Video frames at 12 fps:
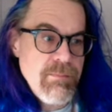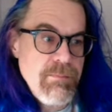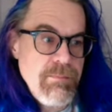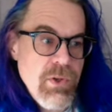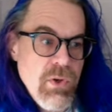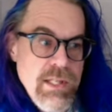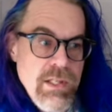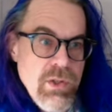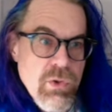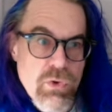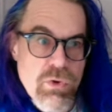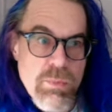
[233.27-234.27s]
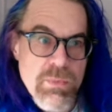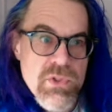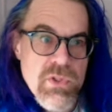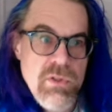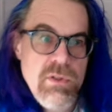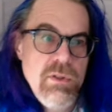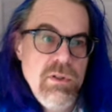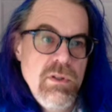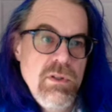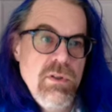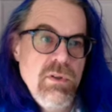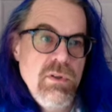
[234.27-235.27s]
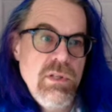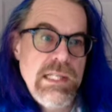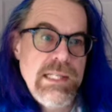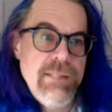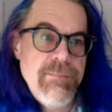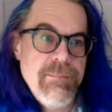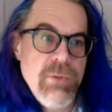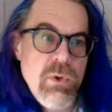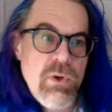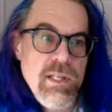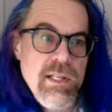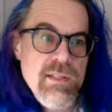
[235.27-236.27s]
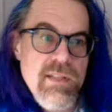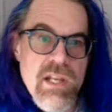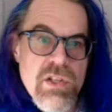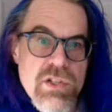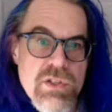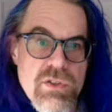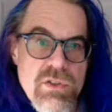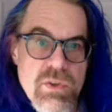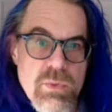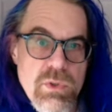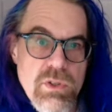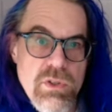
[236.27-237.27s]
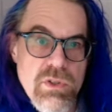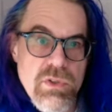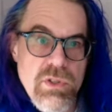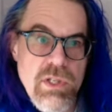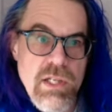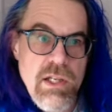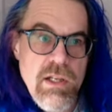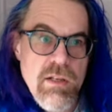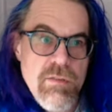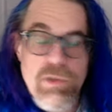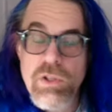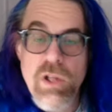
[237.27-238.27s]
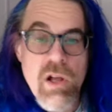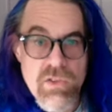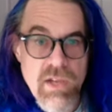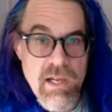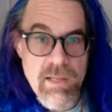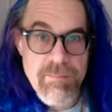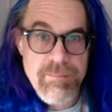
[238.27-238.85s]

in-groups orientation to the world for a long time,